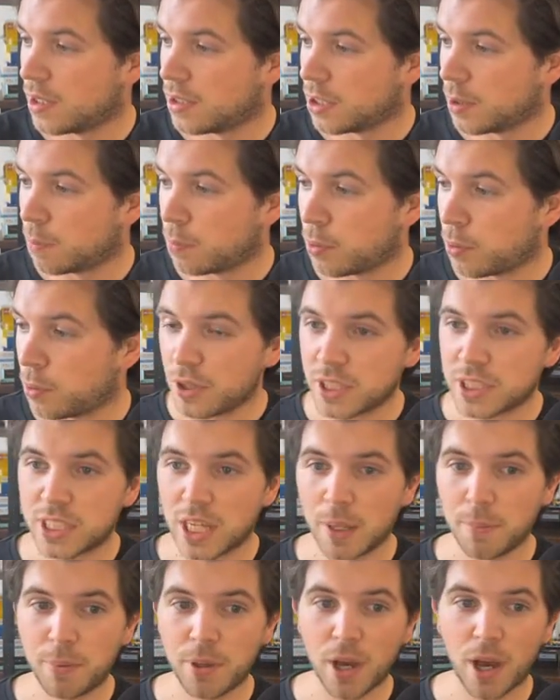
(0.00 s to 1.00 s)
deploy this
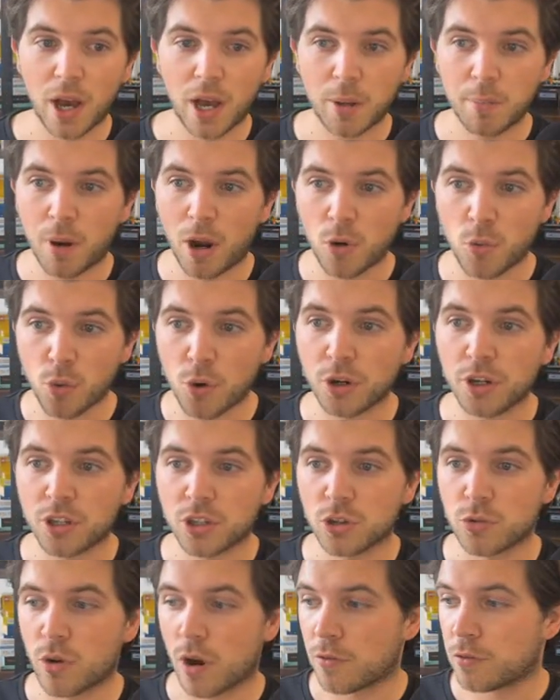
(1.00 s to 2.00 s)
API by running
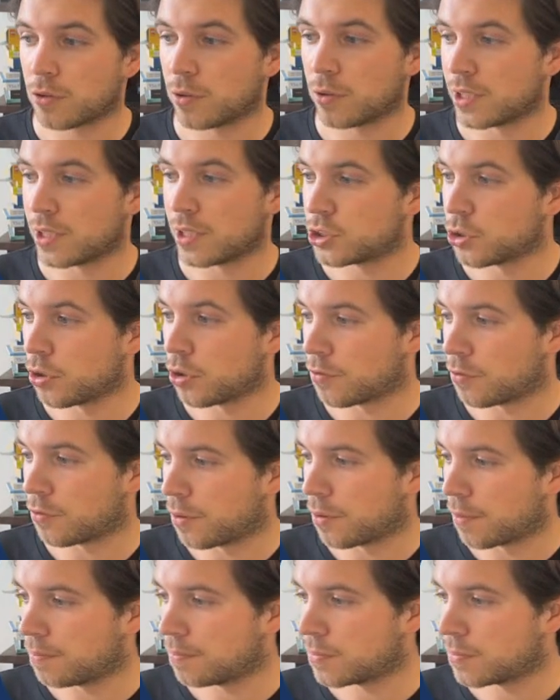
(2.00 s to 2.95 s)
the GraphQL server.